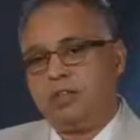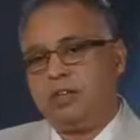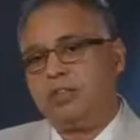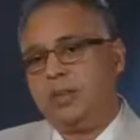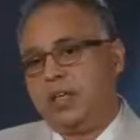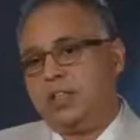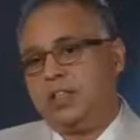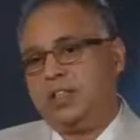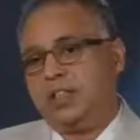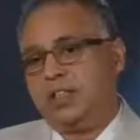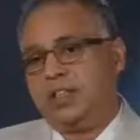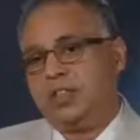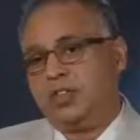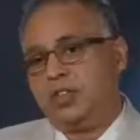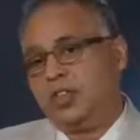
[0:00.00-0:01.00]
for
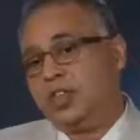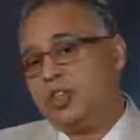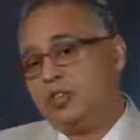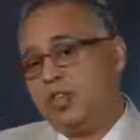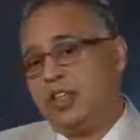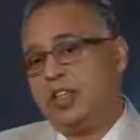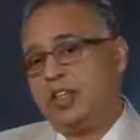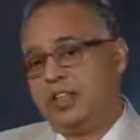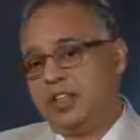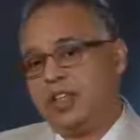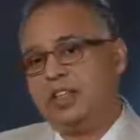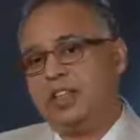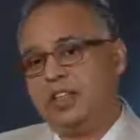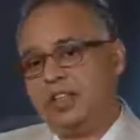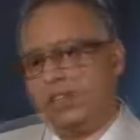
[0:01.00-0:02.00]
patients. So it's very
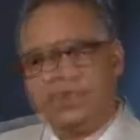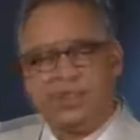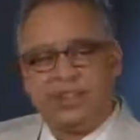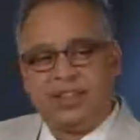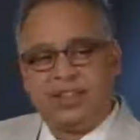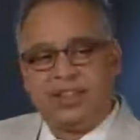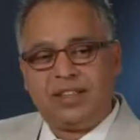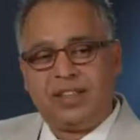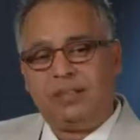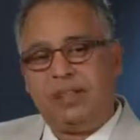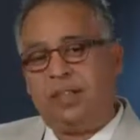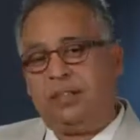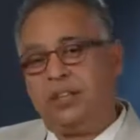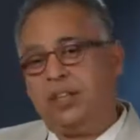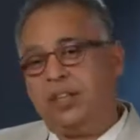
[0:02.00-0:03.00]
exciting. The
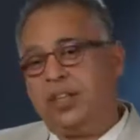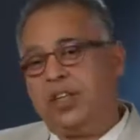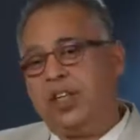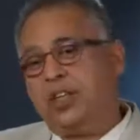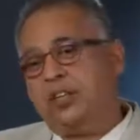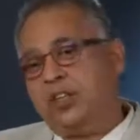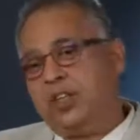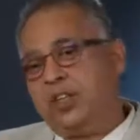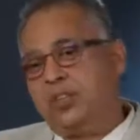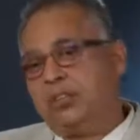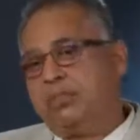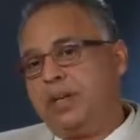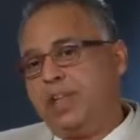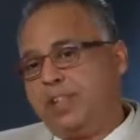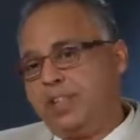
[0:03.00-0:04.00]
benefit to an
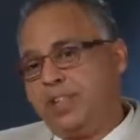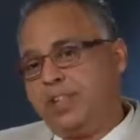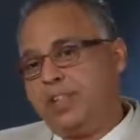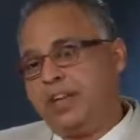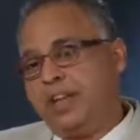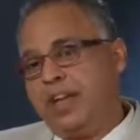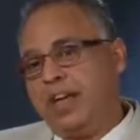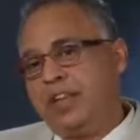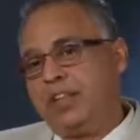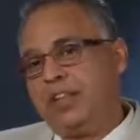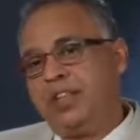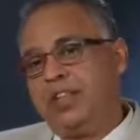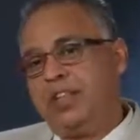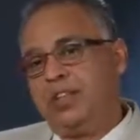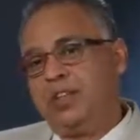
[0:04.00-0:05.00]
individual patient
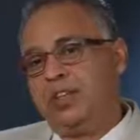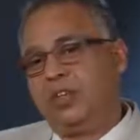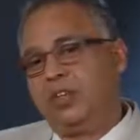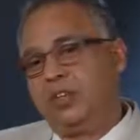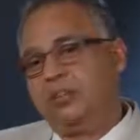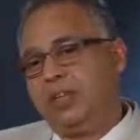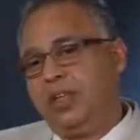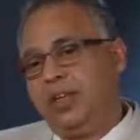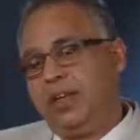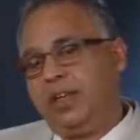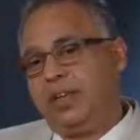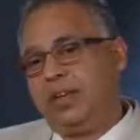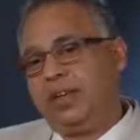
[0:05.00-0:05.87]
actually could be